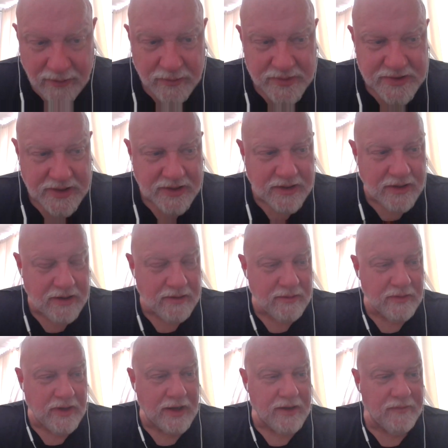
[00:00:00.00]
was in there.
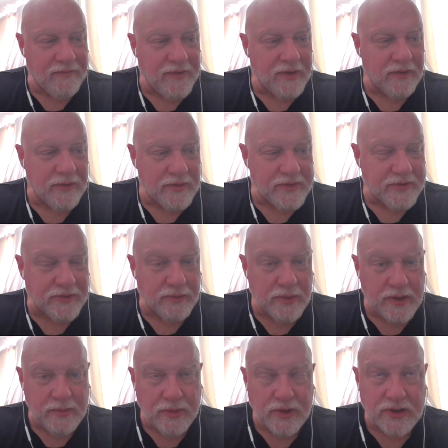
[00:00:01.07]
And I could feel there was
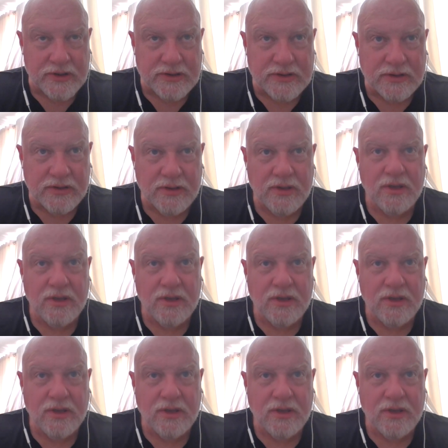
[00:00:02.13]
three books.